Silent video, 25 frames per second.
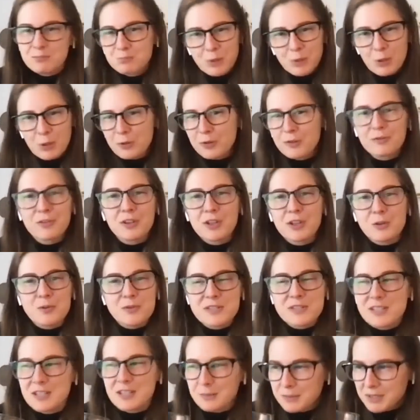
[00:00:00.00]
both of
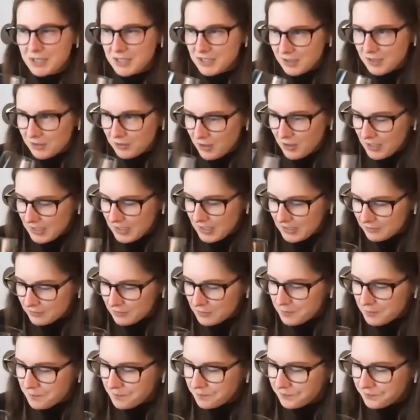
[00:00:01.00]
those I'm getting a lot of.